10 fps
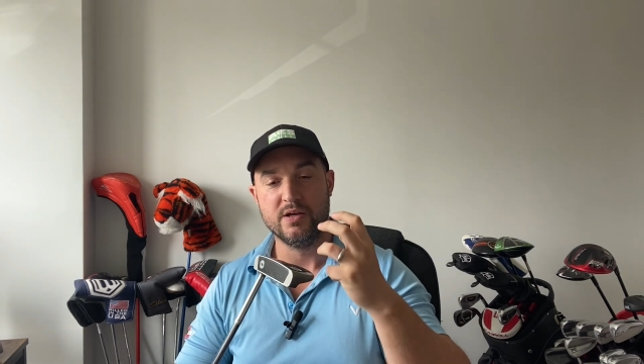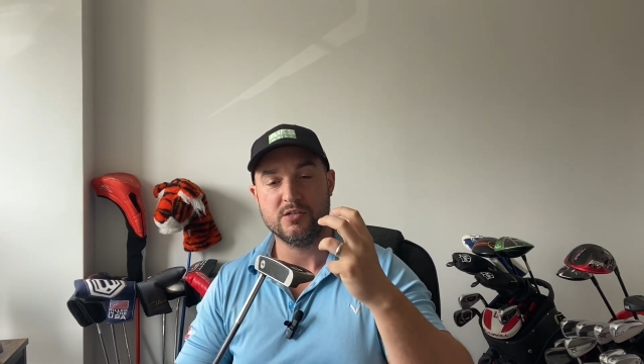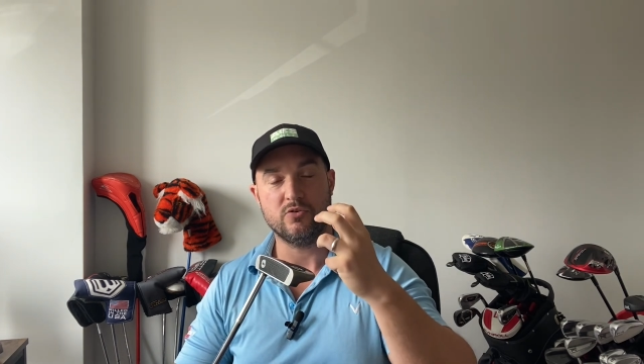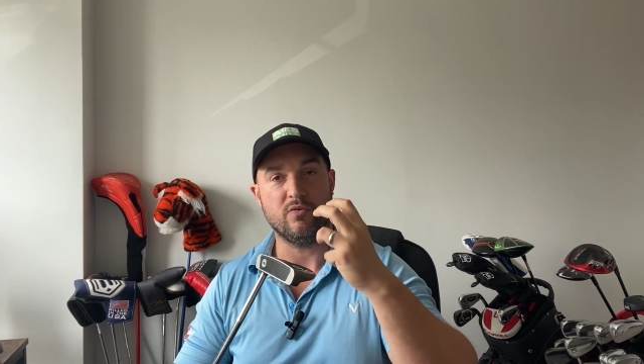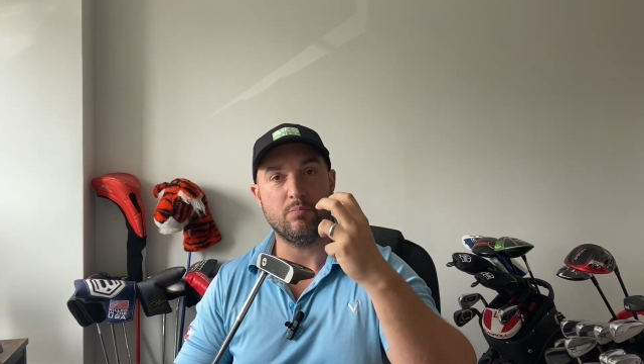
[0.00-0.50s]

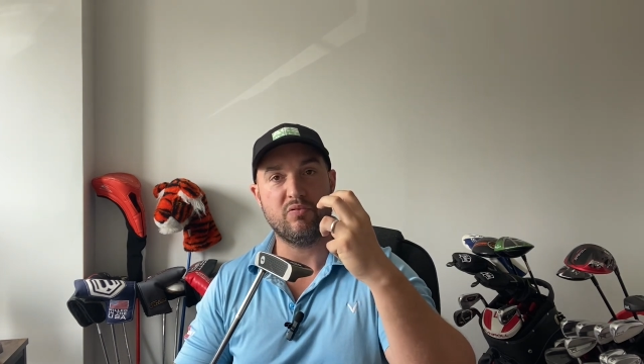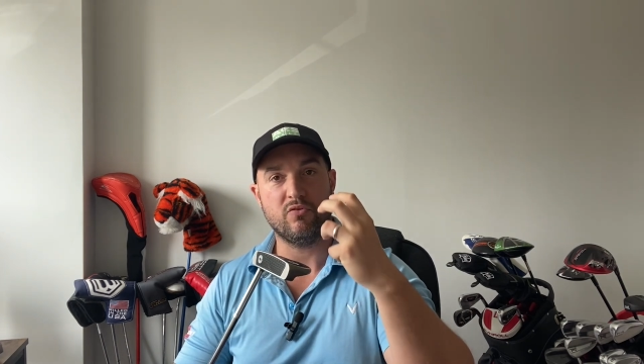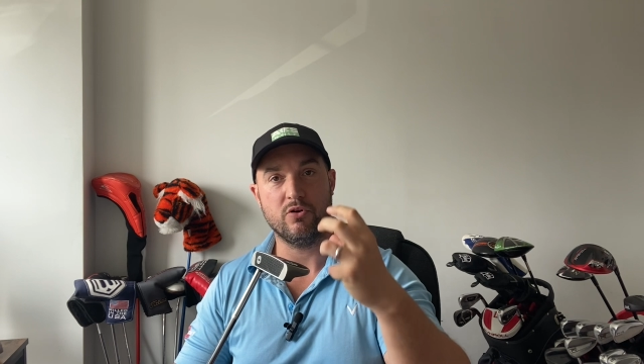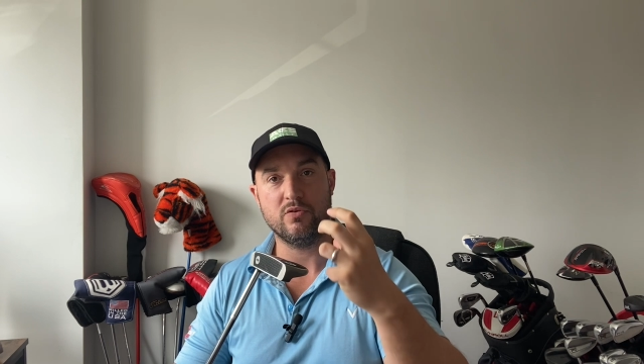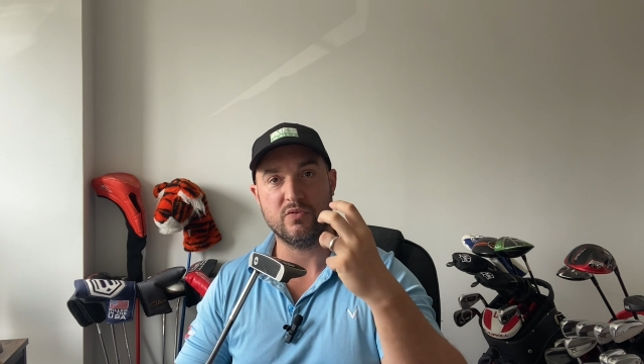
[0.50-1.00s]
to sort of
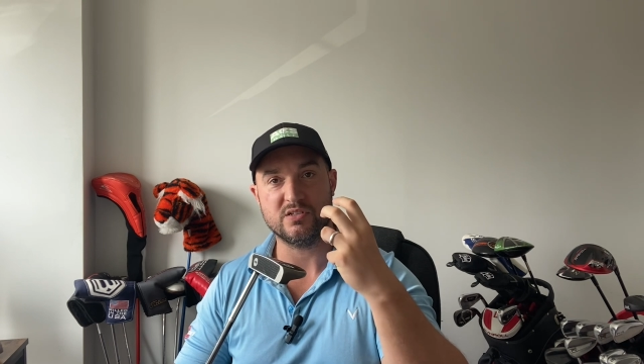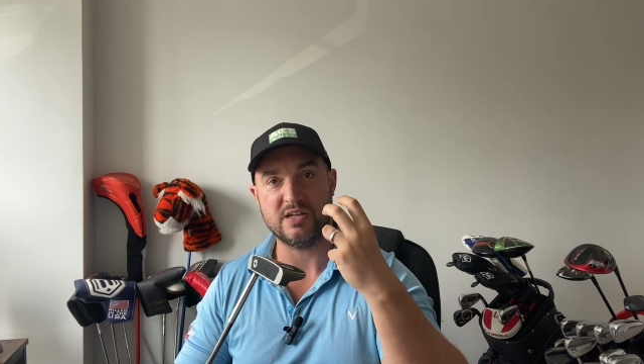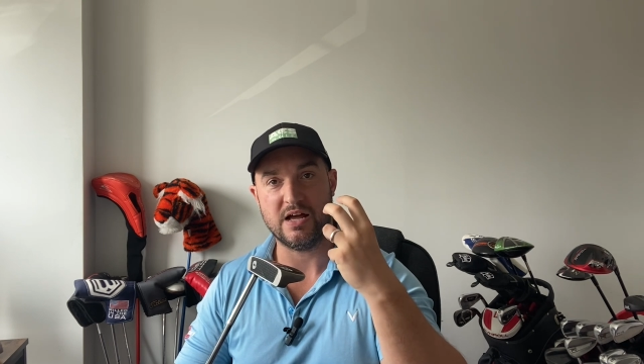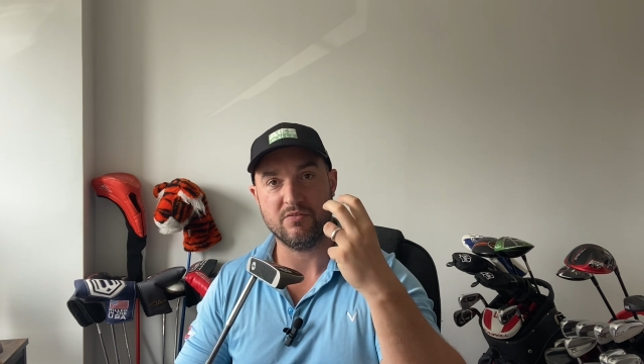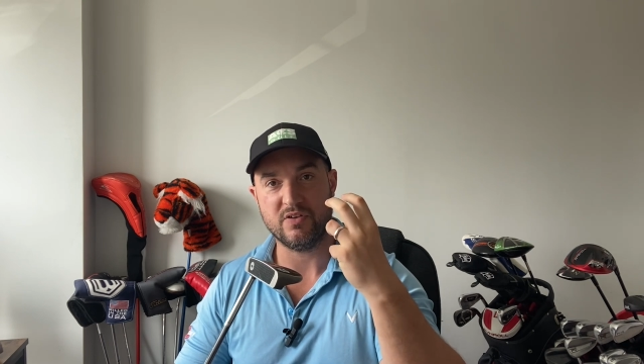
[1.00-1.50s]
improve the
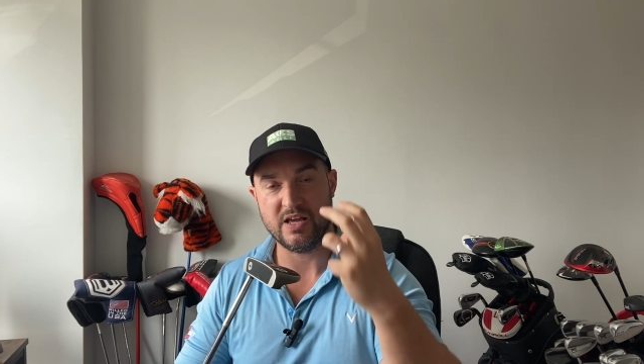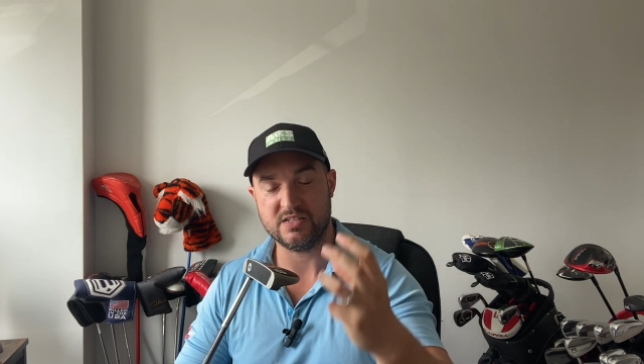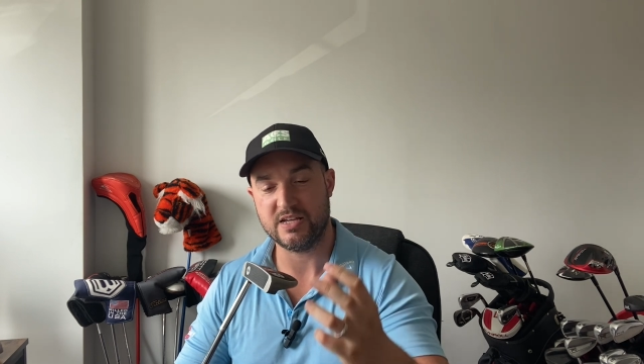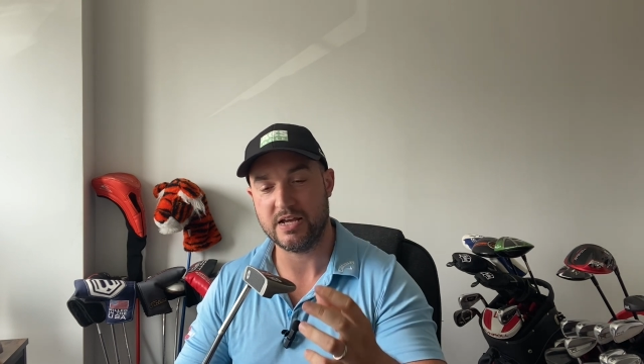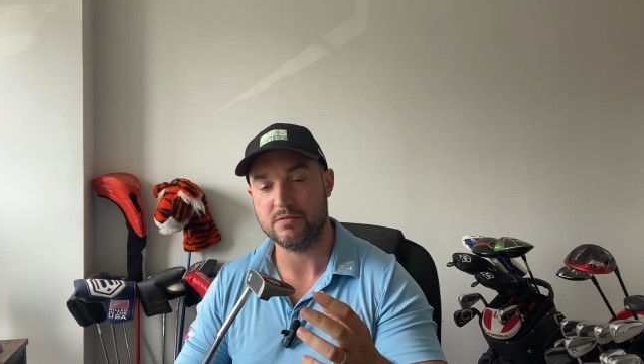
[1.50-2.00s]
sound of
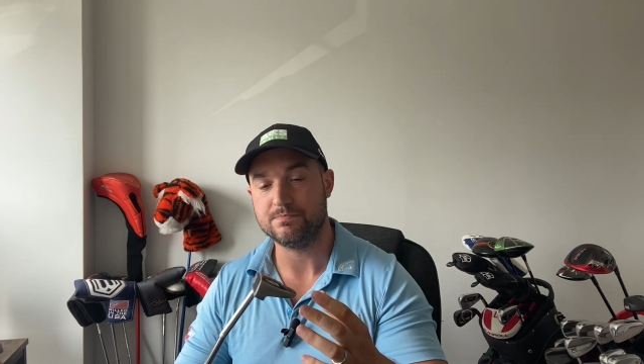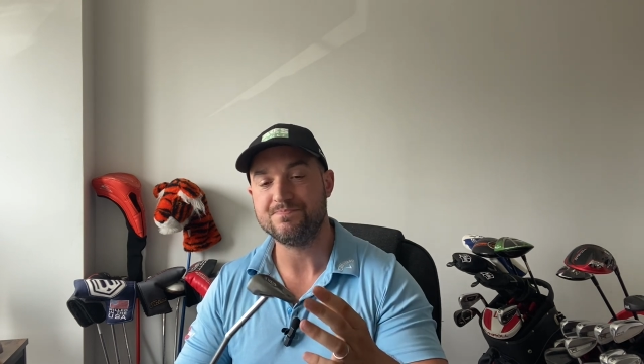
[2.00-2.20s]
hitting.